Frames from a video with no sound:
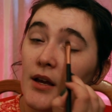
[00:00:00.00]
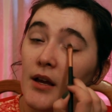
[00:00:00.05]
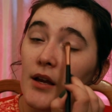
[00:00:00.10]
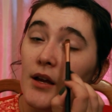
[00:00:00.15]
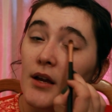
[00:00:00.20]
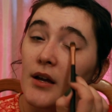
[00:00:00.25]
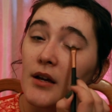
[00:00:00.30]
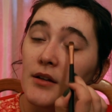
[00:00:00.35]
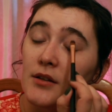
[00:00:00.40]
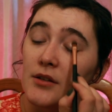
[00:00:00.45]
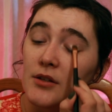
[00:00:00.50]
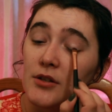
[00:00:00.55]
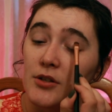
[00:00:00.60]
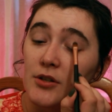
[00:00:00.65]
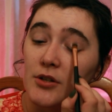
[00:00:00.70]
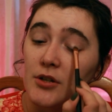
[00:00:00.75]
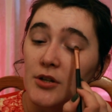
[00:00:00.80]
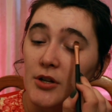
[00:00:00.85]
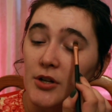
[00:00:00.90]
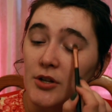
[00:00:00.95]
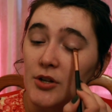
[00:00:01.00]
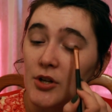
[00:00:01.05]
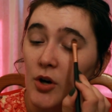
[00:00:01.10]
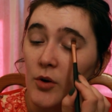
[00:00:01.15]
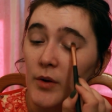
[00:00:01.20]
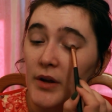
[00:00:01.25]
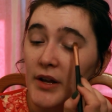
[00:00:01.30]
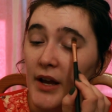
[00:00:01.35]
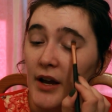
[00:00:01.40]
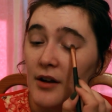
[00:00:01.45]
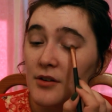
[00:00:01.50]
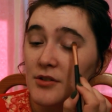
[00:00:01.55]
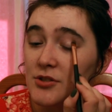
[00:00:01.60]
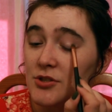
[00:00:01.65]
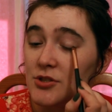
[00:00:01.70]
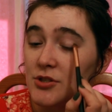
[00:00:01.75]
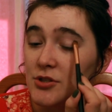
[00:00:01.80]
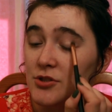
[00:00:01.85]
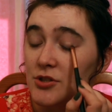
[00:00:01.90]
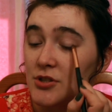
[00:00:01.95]
and you're going out
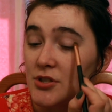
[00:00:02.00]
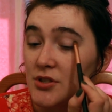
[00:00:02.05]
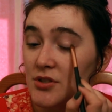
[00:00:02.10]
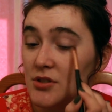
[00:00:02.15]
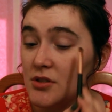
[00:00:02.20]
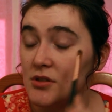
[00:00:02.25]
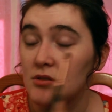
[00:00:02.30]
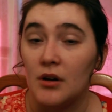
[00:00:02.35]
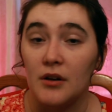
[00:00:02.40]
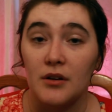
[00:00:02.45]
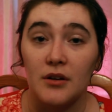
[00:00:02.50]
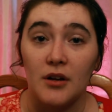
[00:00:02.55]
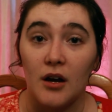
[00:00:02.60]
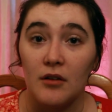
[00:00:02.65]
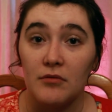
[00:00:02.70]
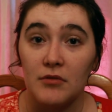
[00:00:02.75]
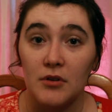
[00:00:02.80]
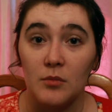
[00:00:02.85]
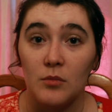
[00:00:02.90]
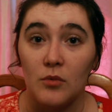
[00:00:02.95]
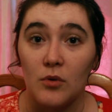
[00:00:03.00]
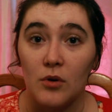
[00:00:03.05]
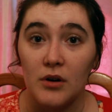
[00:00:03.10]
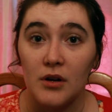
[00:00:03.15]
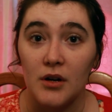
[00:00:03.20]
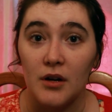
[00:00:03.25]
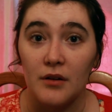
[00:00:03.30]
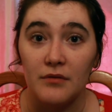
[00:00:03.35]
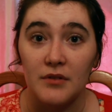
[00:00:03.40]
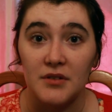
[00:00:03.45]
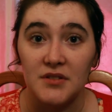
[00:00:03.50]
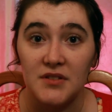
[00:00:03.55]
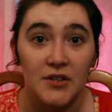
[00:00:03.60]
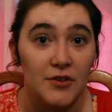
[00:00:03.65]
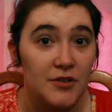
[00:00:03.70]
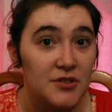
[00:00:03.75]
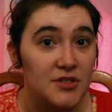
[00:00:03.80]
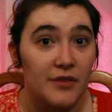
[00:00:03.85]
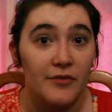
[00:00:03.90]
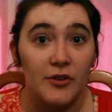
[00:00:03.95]
to just uncover more of the
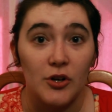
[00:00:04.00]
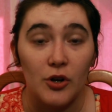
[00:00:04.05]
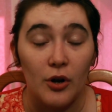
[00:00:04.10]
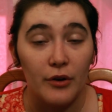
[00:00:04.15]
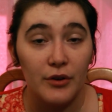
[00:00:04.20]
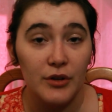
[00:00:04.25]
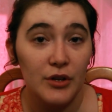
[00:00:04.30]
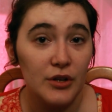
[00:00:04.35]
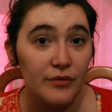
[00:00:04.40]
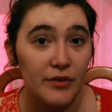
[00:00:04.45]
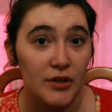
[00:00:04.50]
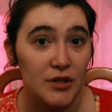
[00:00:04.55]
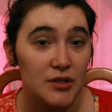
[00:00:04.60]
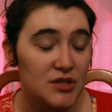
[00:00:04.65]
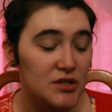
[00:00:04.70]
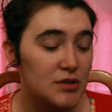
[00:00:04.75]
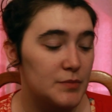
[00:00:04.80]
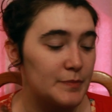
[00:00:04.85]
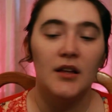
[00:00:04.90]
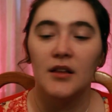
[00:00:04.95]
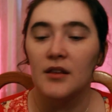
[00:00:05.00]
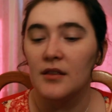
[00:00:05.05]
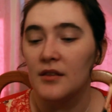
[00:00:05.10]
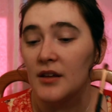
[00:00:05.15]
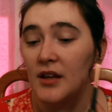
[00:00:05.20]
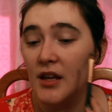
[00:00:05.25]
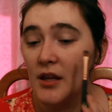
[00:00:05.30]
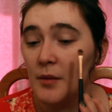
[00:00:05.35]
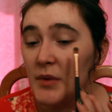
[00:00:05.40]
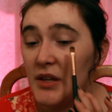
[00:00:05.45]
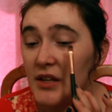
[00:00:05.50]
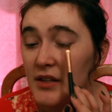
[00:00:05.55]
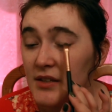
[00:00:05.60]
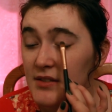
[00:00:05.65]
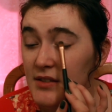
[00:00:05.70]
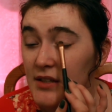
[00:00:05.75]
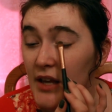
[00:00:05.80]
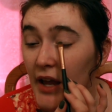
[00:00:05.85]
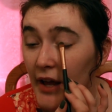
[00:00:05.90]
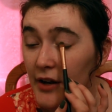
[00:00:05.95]
secrets of your own universe. The game
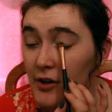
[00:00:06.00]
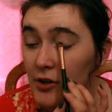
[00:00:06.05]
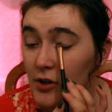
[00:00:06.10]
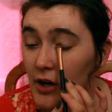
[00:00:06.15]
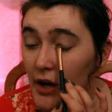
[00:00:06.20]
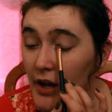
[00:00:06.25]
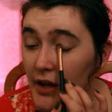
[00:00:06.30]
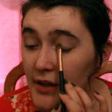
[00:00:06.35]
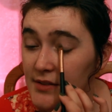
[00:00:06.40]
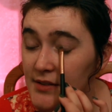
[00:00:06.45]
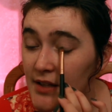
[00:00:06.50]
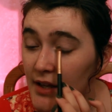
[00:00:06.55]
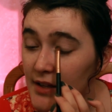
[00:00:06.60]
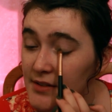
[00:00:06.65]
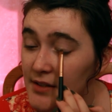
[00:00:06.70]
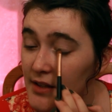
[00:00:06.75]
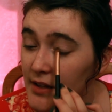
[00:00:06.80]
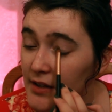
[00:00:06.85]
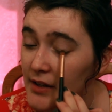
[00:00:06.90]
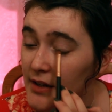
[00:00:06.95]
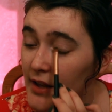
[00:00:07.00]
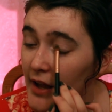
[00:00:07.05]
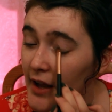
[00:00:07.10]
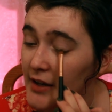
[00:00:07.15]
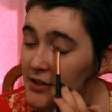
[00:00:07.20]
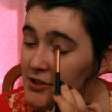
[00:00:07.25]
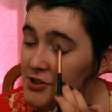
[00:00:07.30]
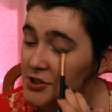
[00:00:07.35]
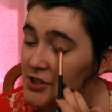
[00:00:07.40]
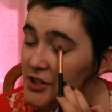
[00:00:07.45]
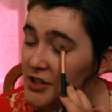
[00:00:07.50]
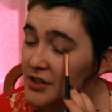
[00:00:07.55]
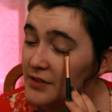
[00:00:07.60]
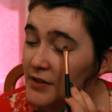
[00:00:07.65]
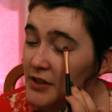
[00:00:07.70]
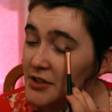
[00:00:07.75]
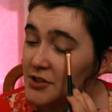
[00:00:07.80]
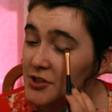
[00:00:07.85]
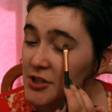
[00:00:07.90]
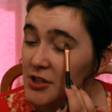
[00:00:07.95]
is categorized as like an action
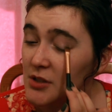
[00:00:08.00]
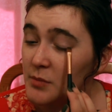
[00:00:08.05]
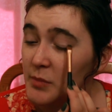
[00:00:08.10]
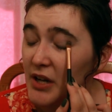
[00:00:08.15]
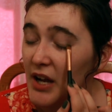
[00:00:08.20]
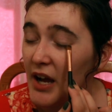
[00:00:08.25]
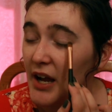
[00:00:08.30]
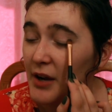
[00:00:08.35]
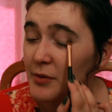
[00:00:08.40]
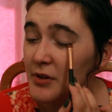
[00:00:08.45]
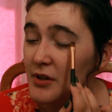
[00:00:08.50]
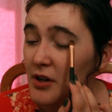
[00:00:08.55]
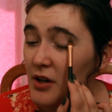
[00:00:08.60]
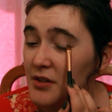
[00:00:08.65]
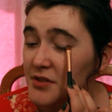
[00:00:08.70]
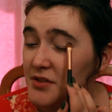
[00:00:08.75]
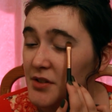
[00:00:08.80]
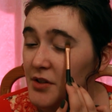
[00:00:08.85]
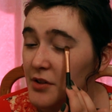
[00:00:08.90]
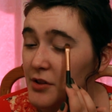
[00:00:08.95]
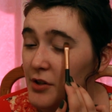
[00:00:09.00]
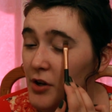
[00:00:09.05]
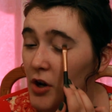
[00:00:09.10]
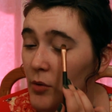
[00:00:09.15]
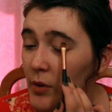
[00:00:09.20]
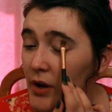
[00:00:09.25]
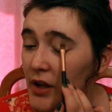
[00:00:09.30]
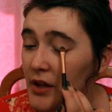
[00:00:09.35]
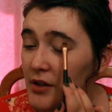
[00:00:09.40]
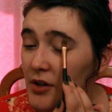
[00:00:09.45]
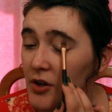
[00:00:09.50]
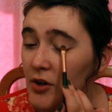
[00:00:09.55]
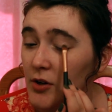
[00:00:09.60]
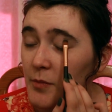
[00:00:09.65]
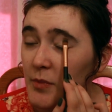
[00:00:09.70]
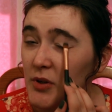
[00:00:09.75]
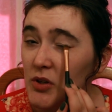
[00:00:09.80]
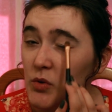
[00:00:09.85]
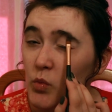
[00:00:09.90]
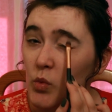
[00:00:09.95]
adventure, but I would also throw in
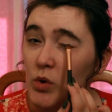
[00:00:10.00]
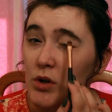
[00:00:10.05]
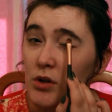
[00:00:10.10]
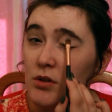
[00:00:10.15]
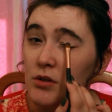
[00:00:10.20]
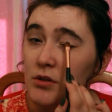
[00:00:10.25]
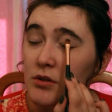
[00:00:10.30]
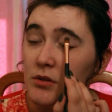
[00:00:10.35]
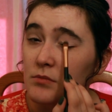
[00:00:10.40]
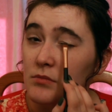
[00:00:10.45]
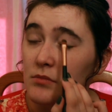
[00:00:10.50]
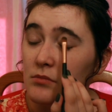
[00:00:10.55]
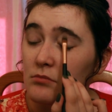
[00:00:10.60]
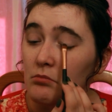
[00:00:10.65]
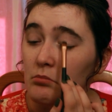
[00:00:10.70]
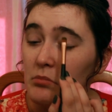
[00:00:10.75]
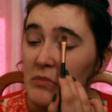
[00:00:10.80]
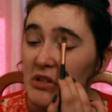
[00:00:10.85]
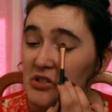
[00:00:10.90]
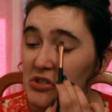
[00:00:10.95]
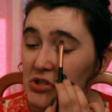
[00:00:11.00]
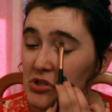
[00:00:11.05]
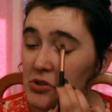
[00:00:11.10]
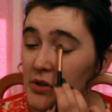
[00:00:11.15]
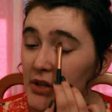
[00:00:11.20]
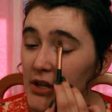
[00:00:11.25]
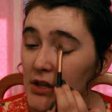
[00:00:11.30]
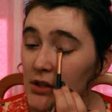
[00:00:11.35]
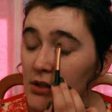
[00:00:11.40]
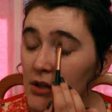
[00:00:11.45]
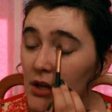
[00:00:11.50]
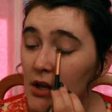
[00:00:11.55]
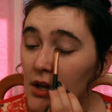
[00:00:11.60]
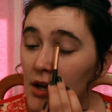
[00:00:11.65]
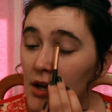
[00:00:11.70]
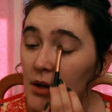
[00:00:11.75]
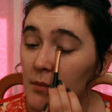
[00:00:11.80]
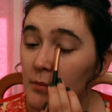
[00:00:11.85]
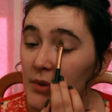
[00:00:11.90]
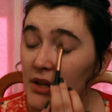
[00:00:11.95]
open world mystery,
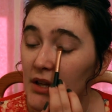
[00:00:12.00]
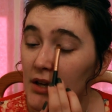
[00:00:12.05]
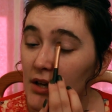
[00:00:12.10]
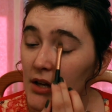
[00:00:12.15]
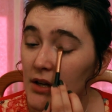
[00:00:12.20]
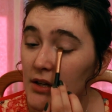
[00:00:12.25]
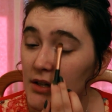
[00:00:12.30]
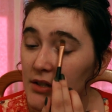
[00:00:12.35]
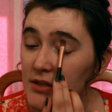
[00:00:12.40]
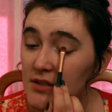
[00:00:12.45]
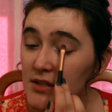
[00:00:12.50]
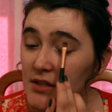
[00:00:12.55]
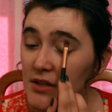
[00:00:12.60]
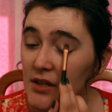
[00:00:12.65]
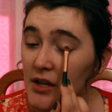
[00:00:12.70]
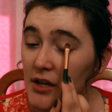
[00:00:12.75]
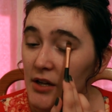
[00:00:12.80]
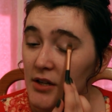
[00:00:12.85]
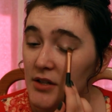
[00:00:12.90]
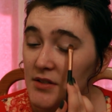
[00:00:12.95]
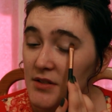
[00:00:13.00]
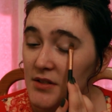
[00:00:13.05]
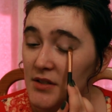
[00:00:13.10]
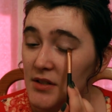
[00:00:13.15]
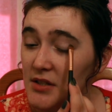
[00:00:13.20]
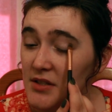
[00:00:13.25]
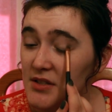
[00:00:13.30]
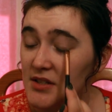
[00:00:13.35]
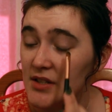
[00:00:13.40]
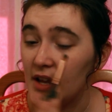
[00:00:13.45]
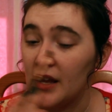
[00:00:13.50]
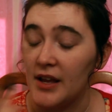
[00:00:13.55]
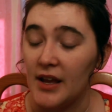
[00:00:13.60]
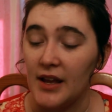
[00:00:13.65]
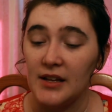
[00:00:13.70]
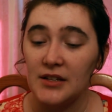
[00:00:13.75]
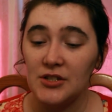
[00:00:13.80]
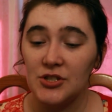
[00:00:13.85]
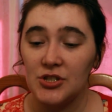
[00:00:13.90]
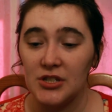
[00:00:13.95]
because there's this
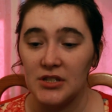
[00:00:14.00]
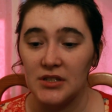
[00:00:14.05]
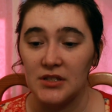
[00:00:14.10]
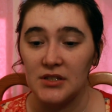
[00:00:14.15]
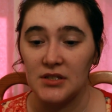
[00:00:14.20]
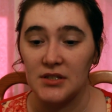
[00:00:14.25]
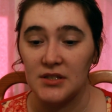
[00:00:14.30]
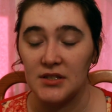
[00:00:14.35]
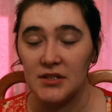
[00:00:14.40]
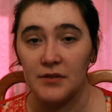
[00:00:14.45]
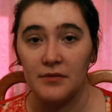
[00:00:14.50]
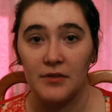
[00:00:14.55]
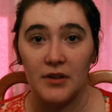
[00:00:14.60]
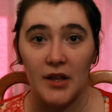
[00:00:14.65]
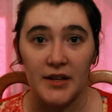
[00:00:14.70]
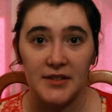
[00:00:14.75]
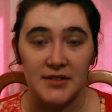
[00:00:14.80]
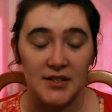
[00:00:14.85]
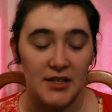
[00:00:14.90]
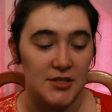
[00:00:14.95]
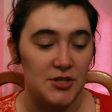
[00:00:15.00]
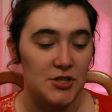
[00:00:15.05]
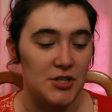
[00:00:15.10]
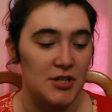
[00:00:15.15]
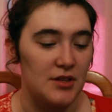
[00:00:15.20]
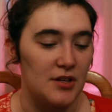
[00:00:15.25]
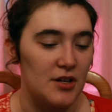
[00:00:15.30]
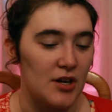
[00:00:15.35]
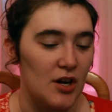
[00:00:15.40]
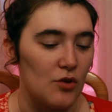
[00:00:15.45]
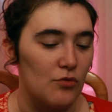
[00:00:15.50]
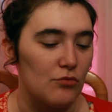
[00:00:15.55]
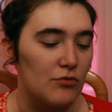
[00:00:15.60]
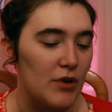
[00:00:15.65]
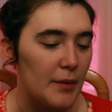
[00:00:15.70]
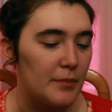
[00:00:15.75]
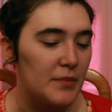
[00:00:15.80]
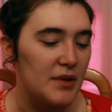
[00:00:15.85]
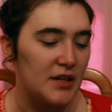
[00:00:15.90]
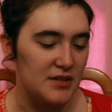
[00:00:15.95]
ancient civilization. There are
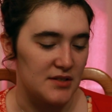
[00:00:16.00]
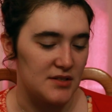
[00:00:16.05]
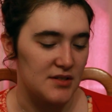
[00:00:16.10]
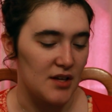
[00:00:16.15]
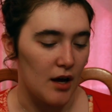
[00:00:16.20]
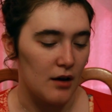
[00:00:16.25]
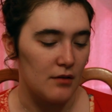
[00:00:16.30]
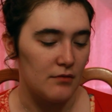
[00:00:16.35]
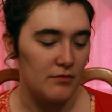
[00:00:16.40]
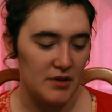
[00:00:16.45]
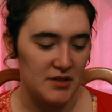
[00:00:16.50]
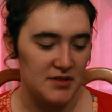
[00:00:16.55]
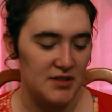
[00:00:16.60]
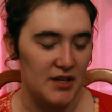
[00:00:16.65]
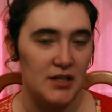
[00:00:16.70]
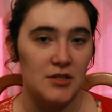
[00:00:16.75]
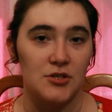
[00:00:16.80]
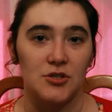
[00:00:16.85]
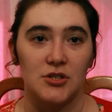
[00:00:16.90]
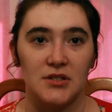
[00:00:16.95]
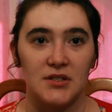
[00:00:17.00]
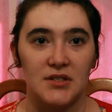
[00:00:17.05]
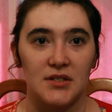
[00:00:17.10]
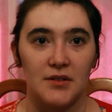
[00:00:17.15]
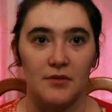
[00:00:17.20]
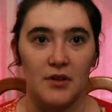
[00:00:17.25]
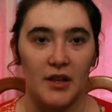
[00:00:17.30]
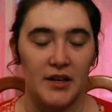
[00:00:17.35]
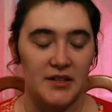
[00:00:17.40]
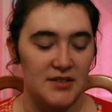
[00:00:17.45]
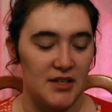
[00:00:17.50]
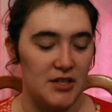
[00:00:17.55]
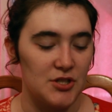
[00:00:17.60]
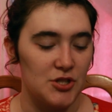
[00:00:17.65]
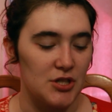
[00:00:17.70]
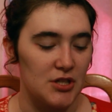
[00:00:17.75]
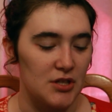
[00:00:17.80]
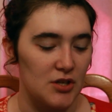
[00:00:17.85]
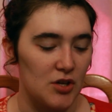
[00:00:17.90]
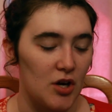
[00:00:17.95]
remnants of this ancient
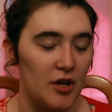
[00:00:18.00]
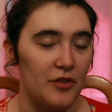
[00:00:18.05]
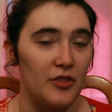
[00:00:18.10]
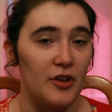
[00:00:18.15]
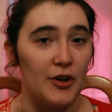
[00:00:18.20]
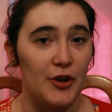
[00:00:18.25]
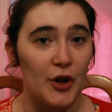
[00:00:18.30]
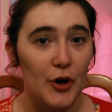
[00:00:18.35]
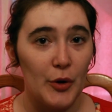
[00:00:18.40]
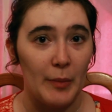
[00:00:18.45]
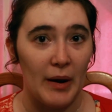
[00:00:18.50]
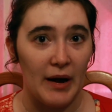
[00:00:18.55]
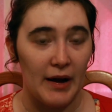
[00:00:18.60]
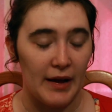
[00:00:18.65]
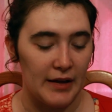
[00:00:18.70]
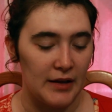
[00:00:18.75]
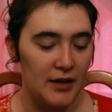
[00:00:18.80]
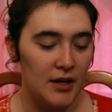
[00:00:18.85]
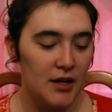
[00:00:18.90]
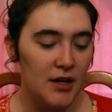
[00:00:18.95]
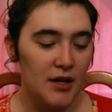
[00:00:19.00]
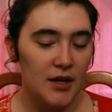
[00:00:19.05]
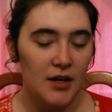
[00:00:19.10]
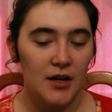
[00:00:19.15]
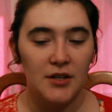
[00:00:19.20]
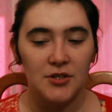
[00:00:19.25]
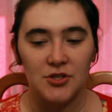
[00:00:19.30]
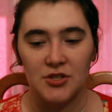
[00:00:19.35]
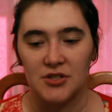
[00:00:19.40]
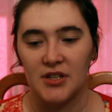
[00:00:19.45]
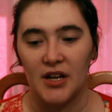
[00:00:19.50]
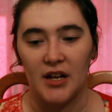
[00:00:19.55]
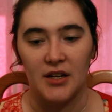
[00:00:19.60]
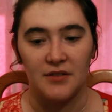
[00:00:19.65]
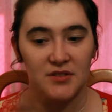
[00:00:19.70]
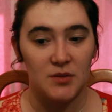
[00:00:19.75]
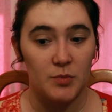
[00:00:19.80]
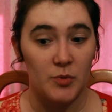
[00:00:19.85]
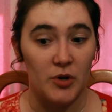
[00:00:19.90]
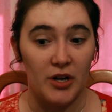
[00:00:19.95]
civilization called the Nomai, just kind
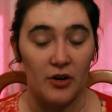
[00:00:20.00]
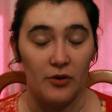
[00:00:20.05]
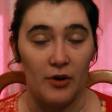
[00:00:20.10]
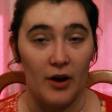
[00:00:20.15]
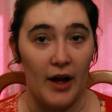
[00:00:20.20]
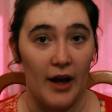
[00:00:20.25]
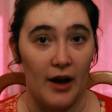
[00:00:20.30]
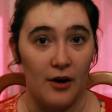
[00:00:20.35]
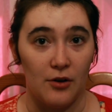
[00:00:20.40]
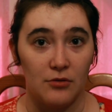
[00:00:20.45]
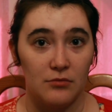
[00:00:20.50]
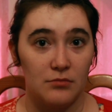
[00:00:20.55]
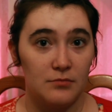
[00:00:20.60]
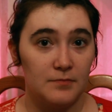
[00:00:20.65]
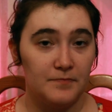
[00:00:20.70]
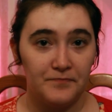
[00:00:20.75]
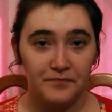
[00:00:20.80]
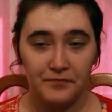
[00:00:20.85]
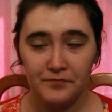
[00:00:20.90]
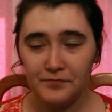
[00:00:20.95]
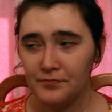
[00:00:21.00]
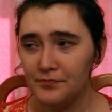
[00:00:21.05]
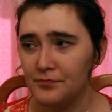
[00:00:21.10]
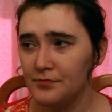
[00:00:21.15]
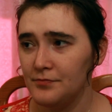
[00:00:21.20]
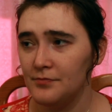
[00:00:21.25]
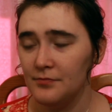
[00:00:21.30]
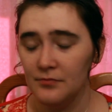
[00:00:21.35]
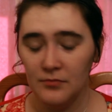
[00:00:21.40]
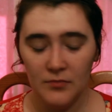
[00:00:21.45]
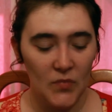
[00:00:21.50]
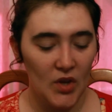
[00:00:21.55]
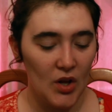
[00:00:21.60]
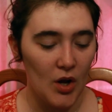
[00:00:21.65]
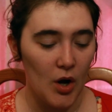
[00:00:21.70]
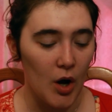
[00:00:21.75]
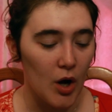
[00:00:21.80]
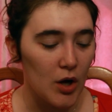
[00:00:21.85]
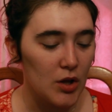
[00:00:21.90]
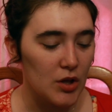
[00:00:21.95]
of spread out
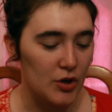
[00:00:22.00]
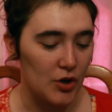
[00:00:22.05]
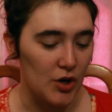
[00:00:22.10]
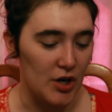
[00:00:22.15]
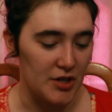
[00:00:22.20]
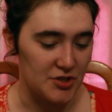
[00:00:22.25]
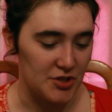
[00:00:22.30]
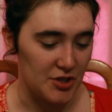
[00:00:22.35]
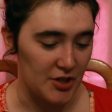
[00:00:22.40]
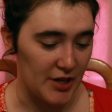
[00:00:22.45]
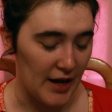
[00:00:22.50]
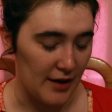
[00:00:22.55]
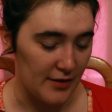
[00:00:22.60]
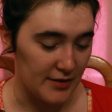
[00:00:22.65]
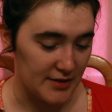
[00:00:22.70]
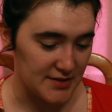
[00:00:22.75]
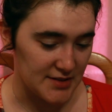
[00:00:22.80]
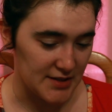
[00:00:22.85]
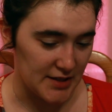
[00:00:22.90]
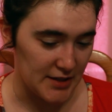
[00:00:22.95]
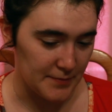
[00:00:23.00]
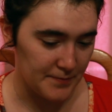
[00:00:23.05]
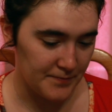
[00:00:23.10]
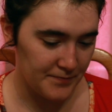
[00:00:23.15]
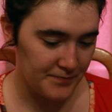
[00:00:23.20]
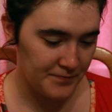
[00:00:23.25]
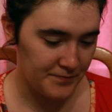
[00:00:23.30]
all across your galaxy.